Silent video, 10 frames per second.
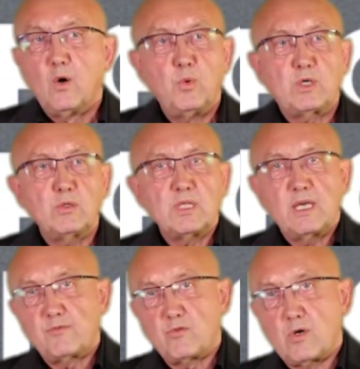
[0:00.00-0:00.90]
We couldn't
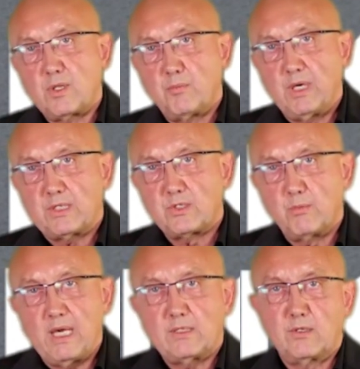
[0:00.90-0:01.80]
have drawn the picture
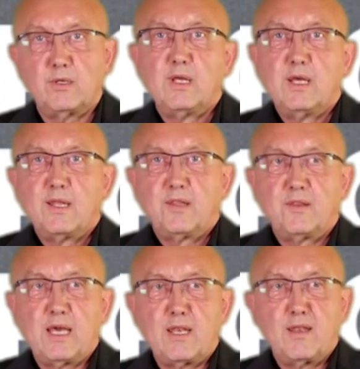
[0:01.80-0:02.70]
better
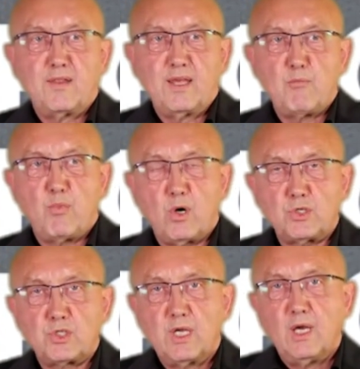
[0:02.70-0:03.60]
than
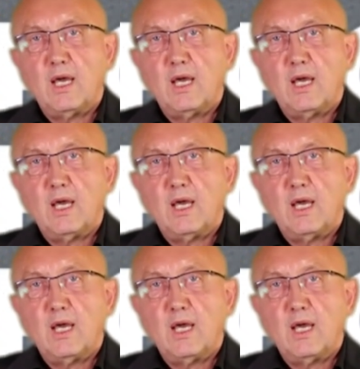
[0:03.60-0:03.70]
Bosch.